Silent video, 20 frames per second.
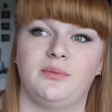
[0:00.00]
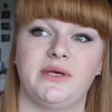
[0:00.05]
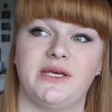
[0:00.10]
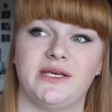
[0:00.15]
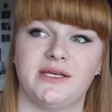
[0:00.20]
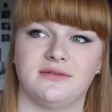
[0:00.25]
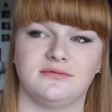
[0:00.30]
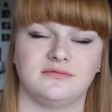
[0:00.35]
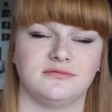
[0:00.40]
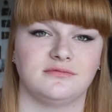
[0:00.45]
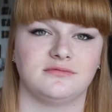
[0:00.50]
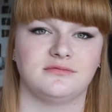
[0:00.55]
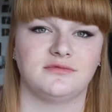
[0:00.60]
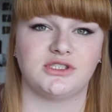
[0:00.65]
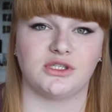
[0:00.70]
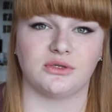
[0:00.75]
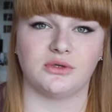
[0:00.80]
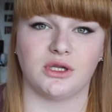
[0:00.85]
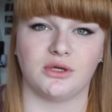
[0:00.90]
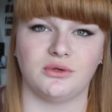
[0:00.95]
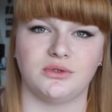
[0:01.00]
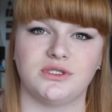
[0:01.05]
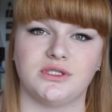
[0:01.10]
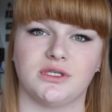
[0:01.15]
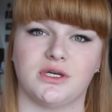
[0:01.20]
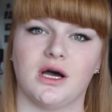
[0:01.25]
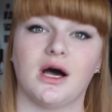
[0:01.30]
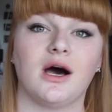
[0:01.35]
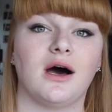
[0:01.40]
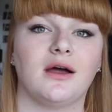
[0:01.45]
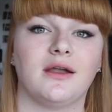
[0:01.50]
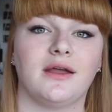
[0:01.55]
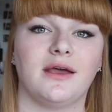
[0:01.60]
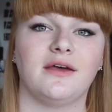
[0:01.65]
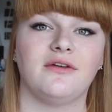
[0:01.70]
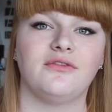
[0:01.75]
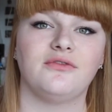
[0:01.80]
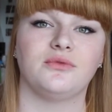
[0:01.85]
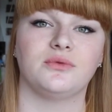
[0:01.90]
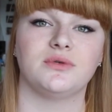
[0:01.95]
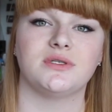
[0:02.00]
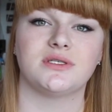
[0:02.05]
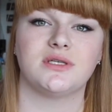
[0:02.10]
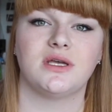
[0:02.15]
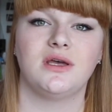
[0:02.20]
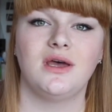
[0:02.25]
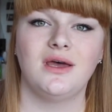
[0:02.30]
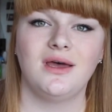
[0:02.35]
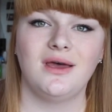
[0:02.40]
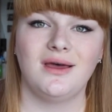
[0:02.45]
Being so close to Cardiff was